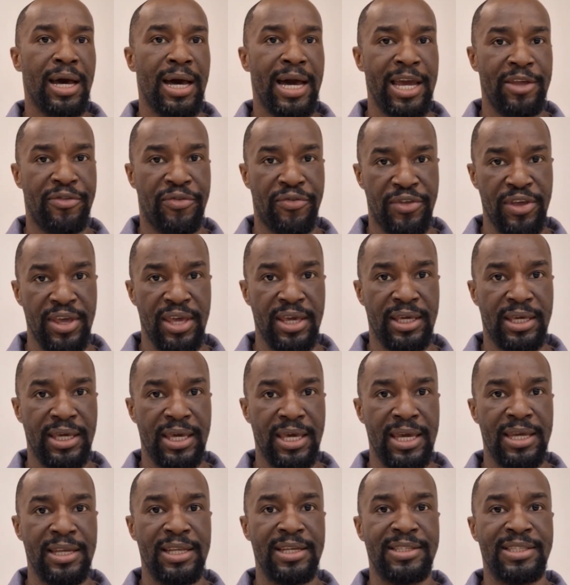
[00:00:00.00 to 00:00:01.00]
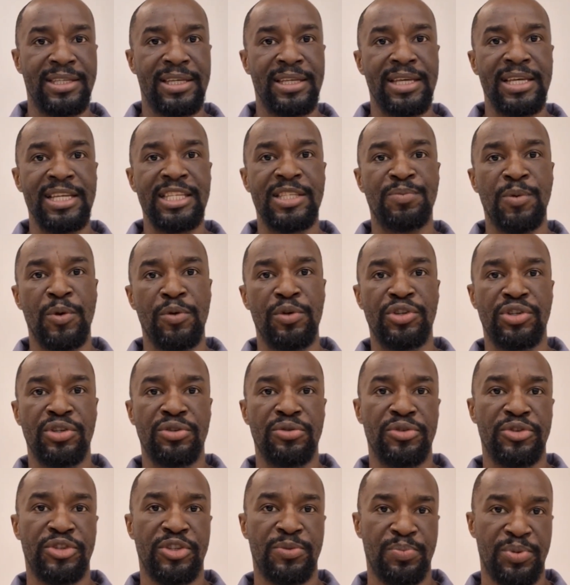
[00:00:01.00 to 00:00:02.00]
I think it is an
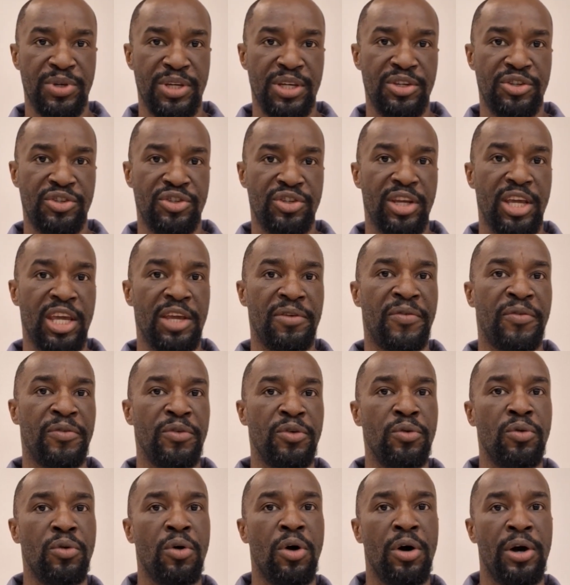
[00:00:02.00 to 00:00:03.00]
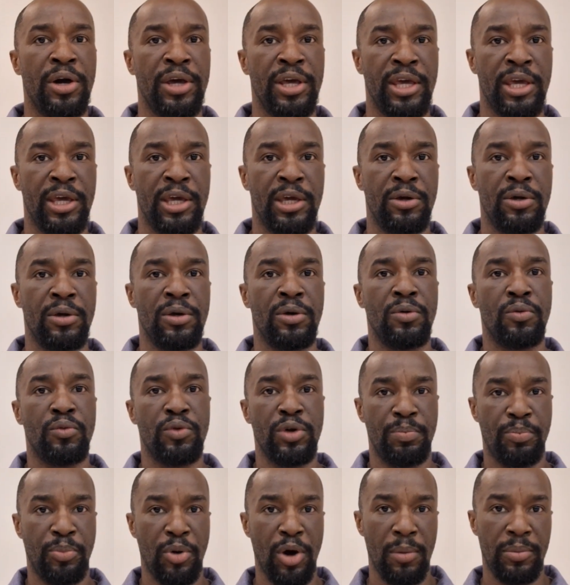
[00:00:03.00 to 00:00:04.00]
inspirational speech if you are a
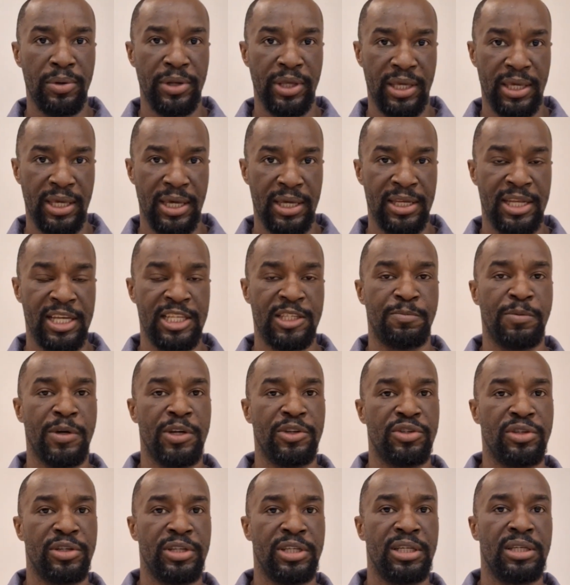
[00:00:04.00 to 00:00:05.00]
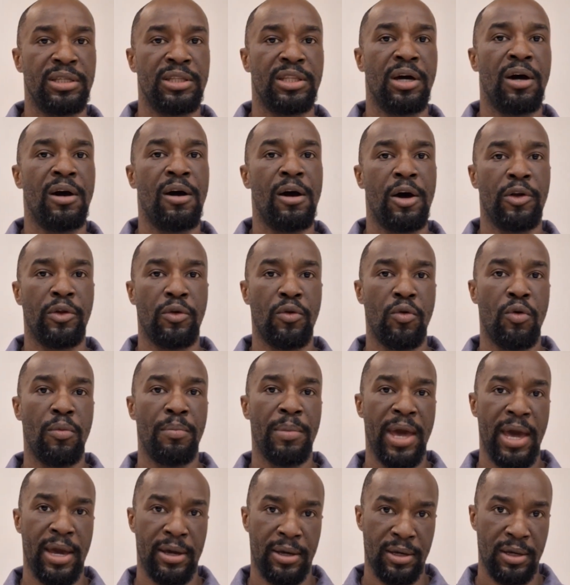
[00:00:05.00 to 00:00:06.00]
Republican, especially the hardcore
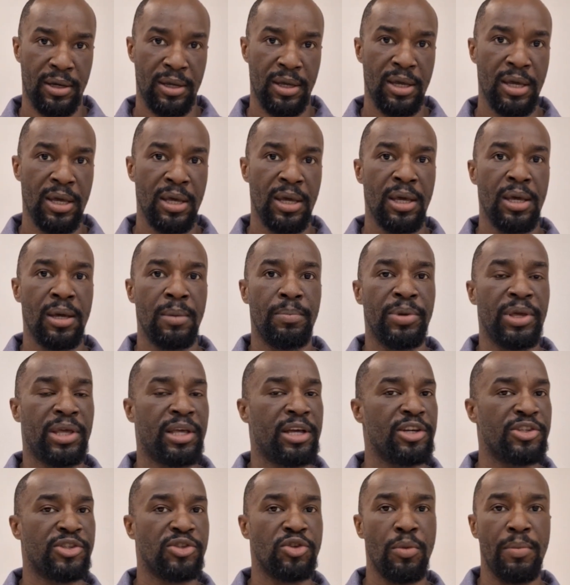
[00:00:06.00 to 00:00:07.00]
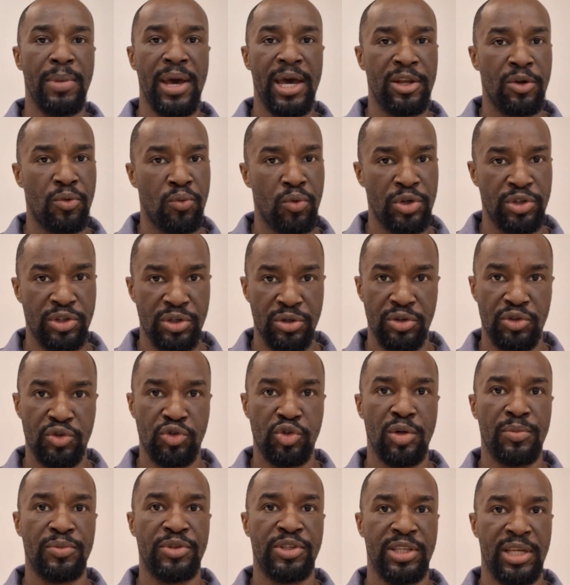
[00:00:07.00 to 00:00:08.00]
MAGA, because no matter what Donald
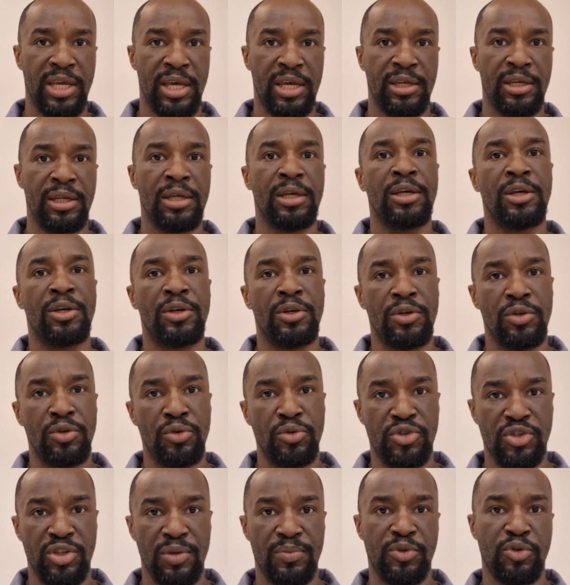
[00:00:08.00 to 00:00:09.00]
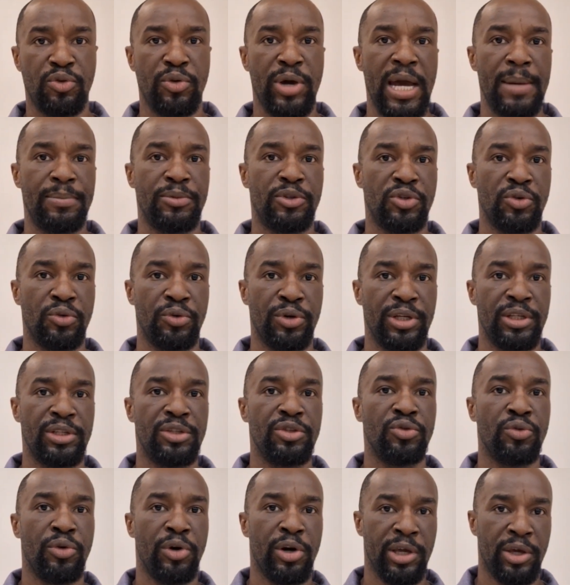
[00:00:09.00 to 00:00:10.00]
Trump said, you subscribe to it,
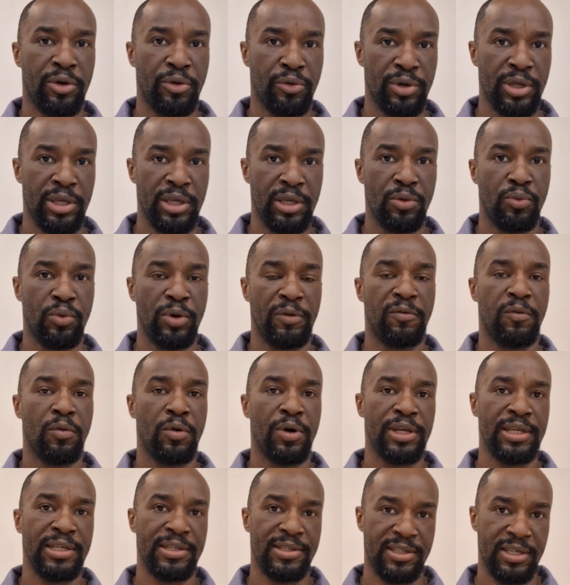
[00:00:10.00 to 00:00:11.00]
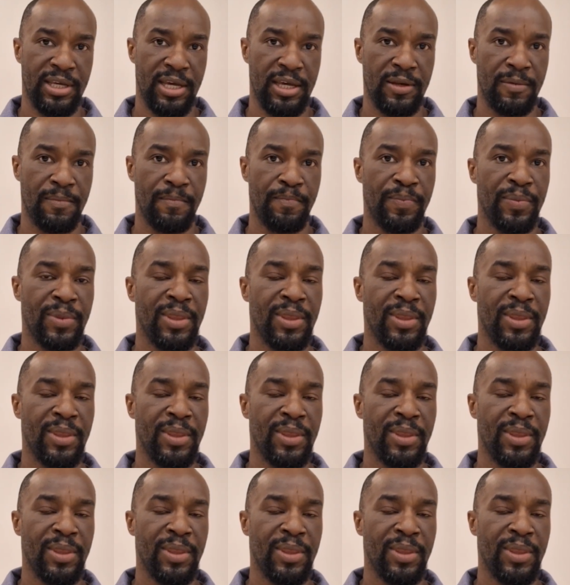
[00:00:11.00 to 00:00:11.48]
you agree with what he said.